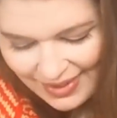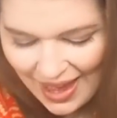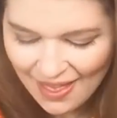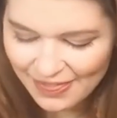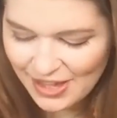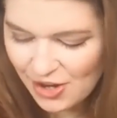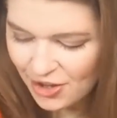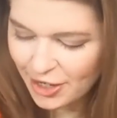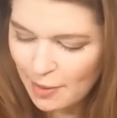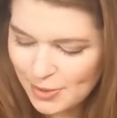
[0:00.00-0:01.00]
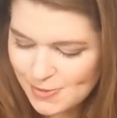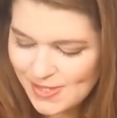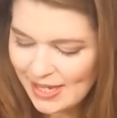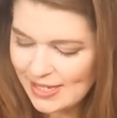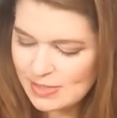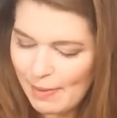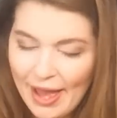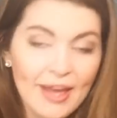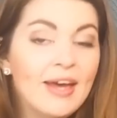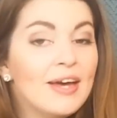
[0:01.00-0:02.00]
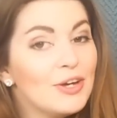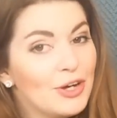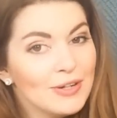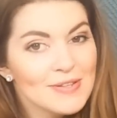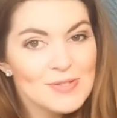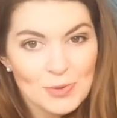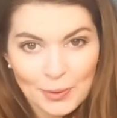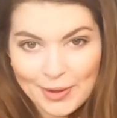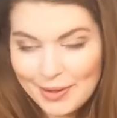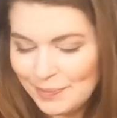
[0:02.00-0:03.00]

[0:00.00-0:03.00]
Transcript: the yarn I'm using is by Garnsur.